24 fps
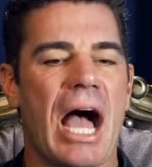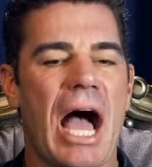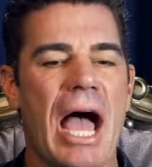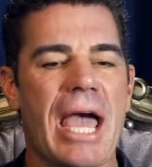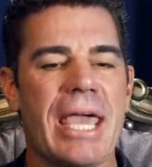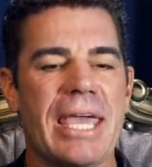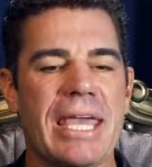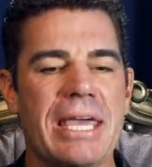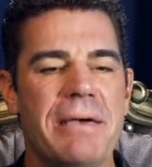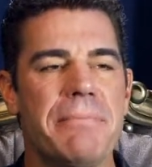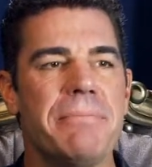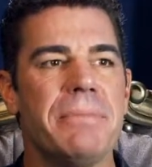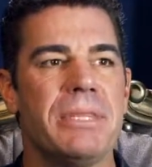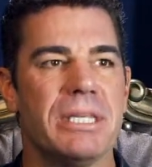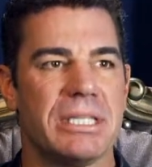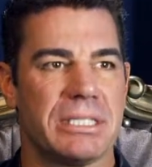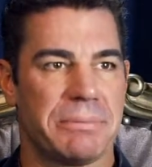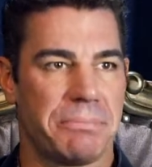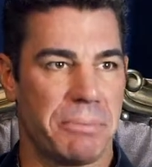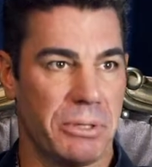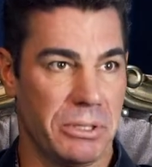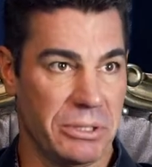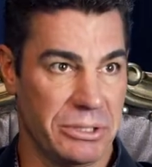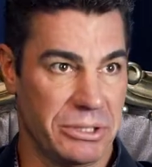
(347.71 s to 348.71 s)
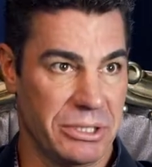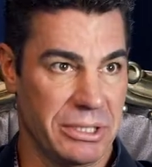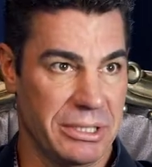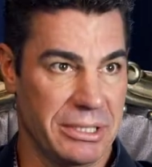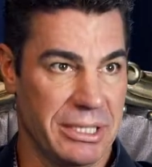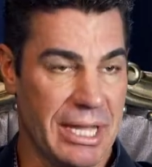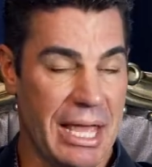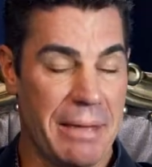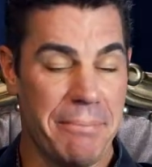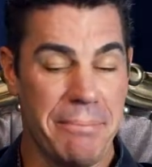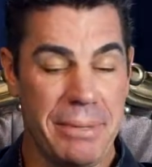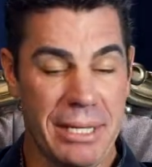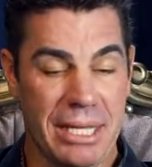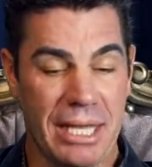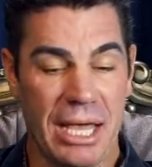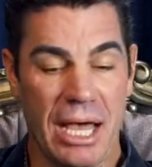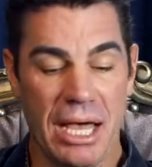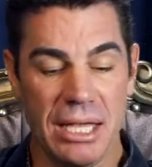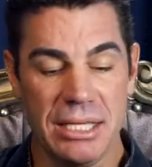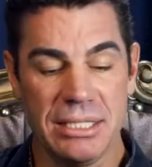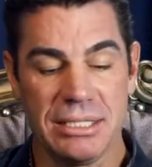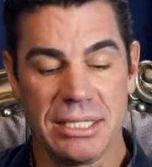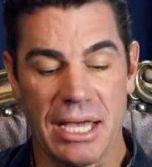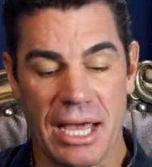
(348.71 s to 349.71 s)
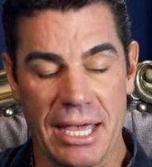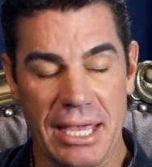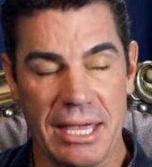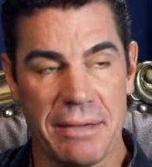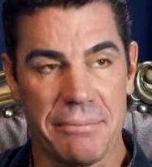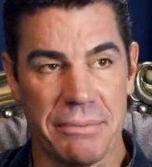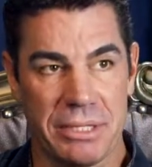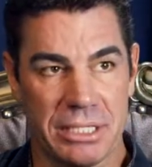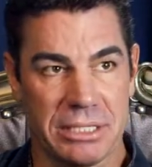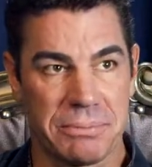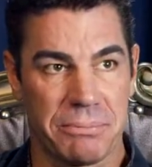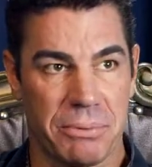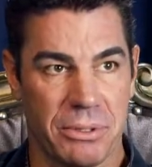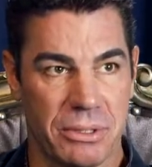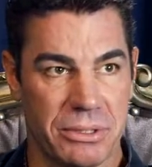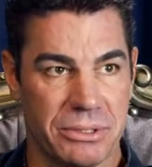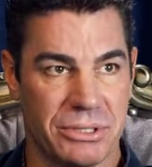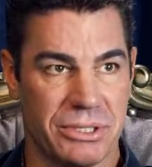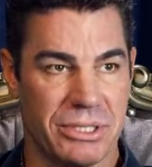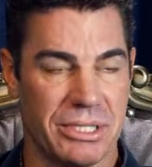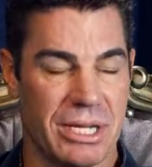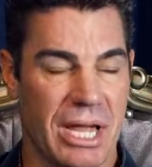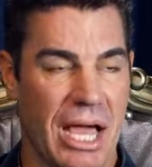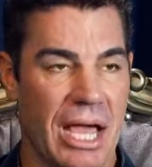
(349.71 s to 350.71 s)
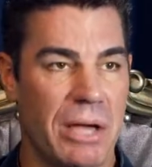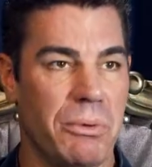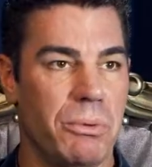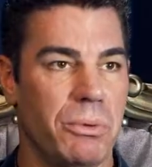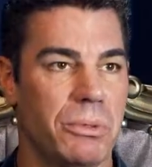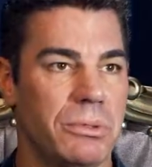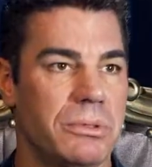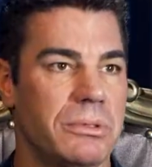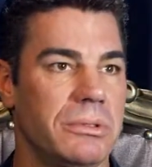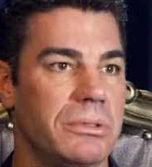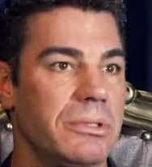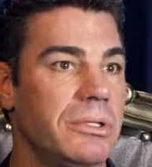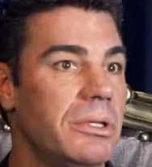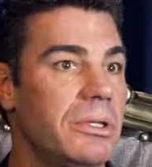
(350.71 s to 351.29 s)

I am this person, and because I am this person, I will